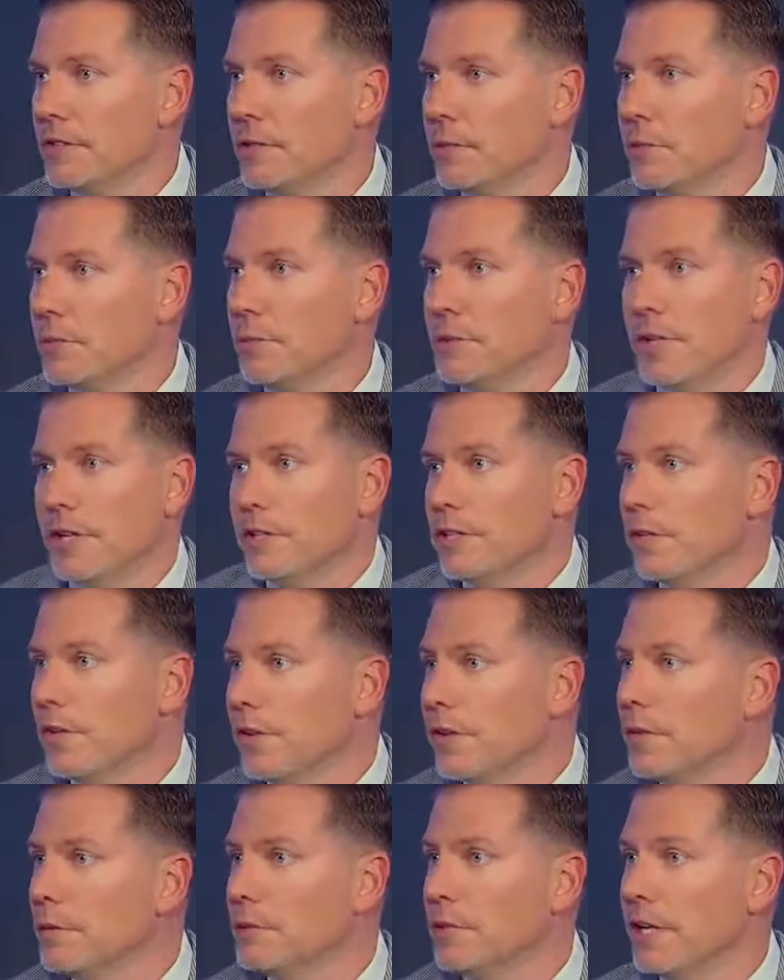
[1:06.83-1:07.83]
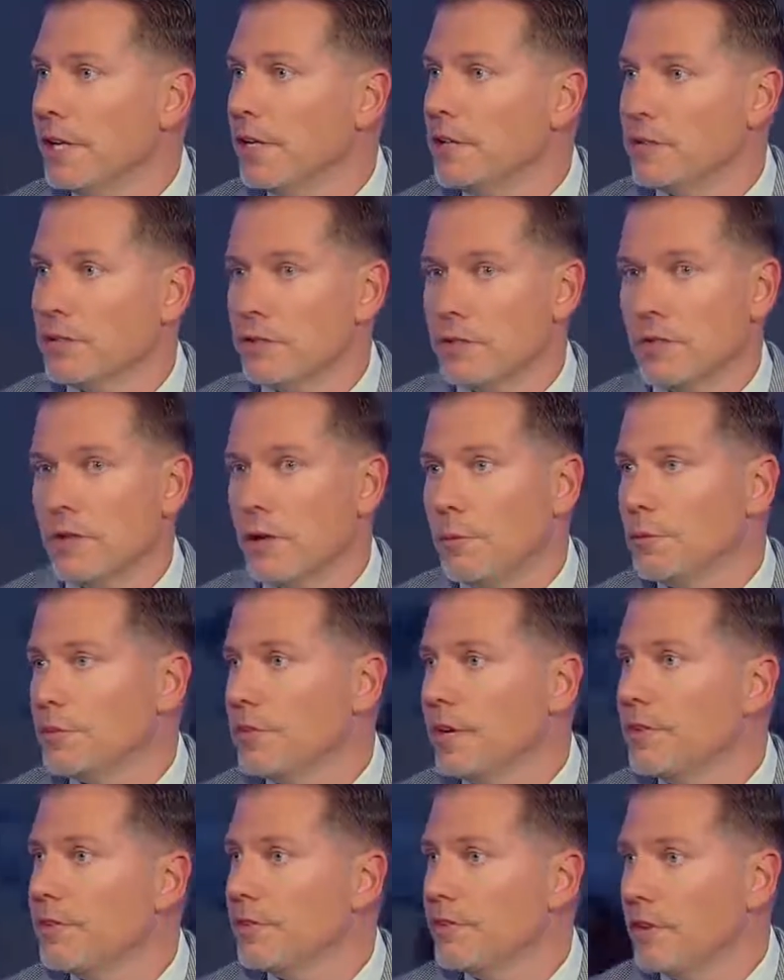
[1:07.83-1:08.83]
there were medicinal hemp tinctures in
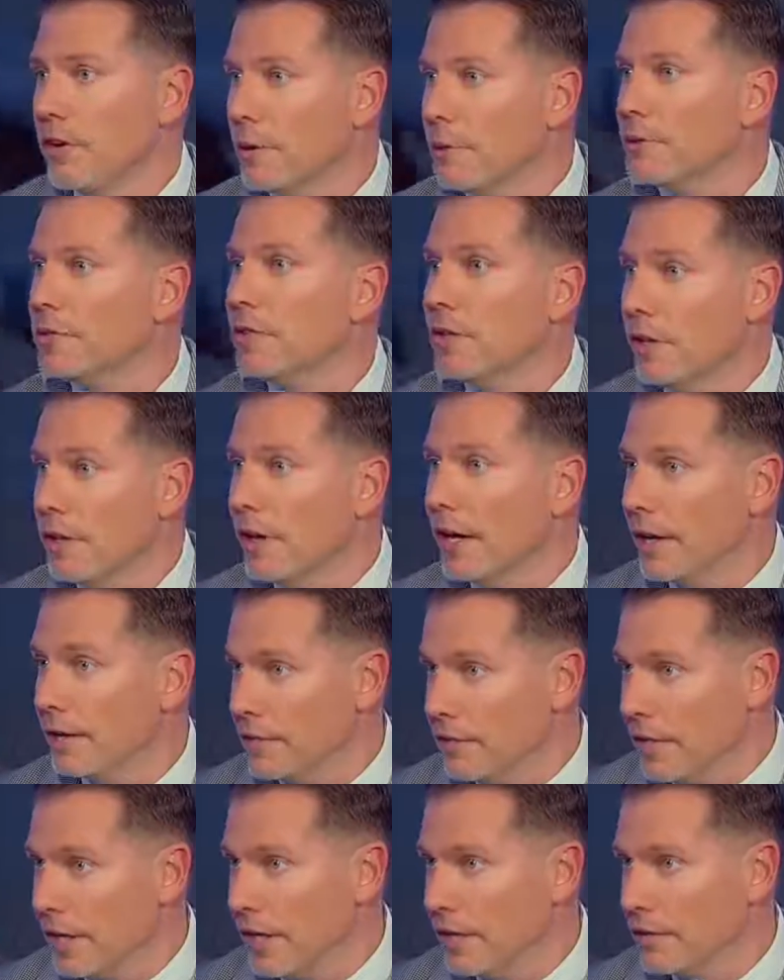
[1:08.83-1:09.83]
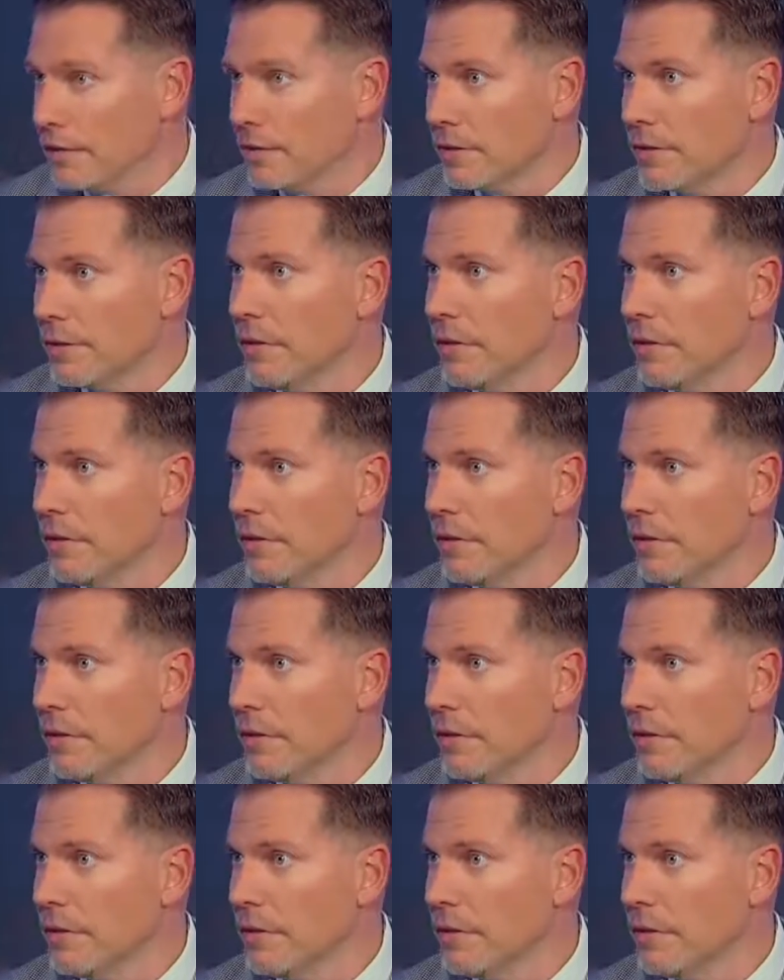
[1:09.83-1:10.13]
almost every pharmacy in the United States.